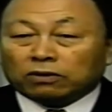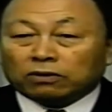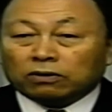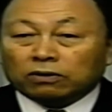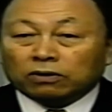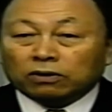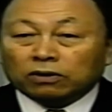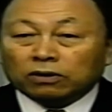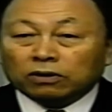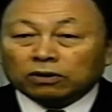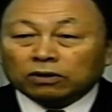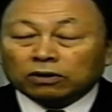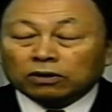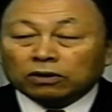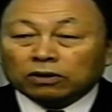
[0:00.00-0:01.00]
you know, if
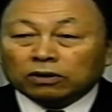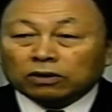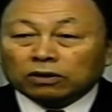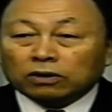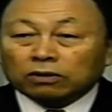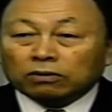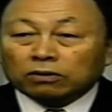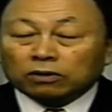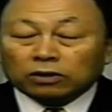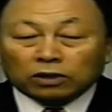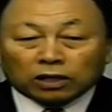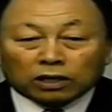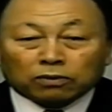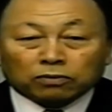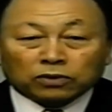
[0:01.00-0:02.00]
it doesn't happen according
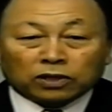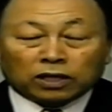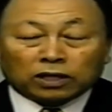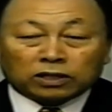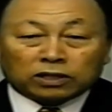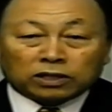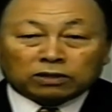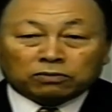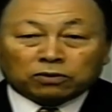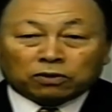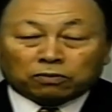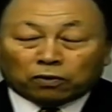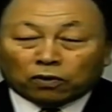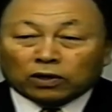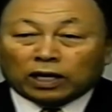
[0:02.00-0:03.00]
to the word,
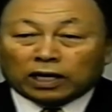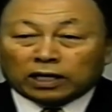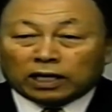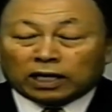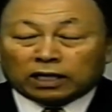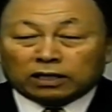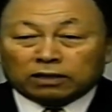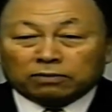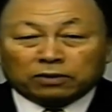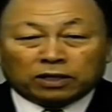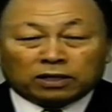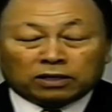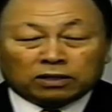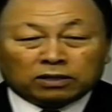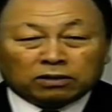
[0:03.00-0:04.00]
we don't need to do this.